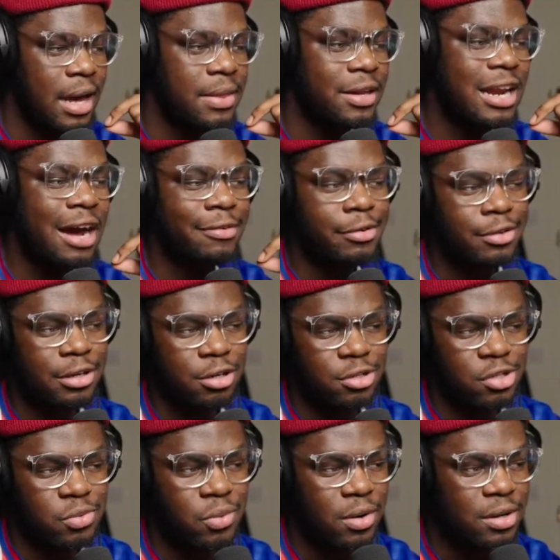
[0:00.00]
And then after
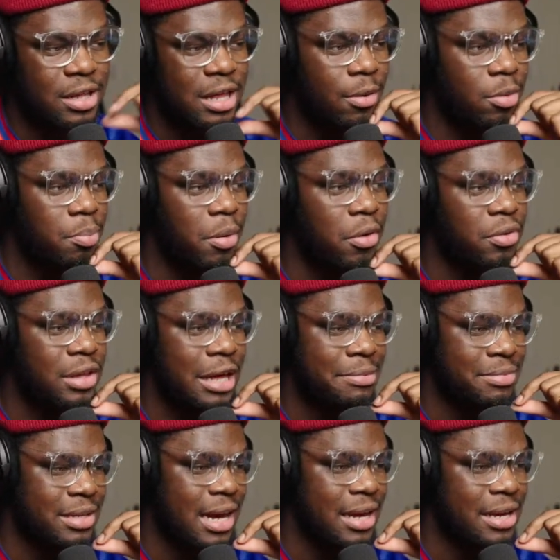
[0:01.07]
they won both
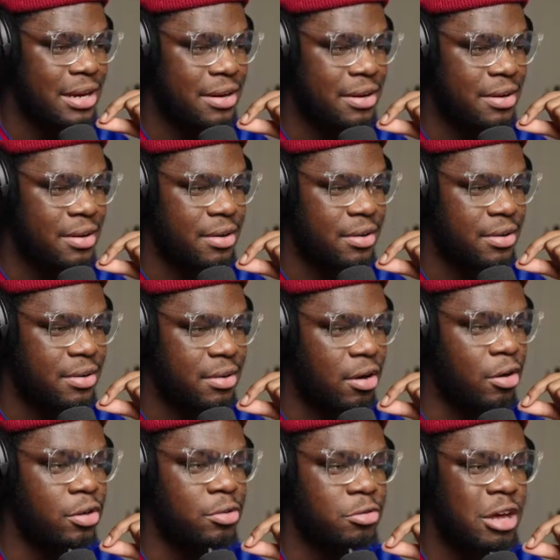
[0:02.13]
games that year,
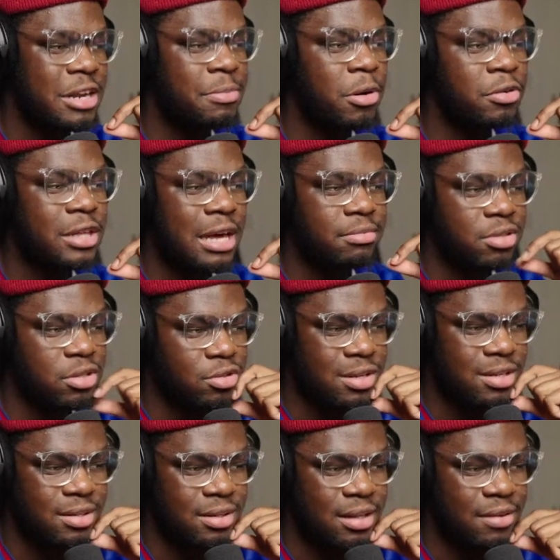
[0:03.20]
or in both games in
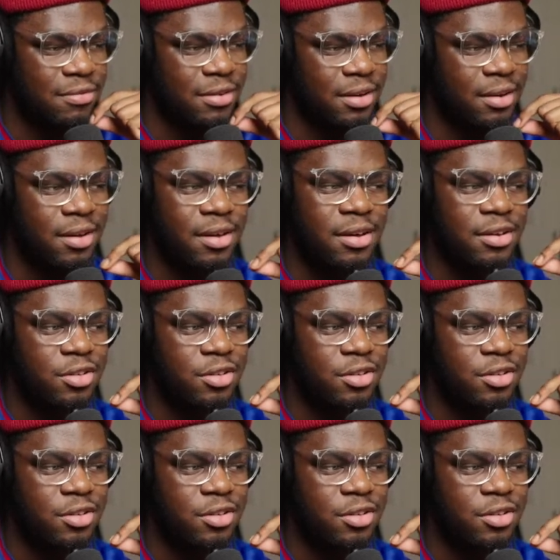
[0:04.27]
2011.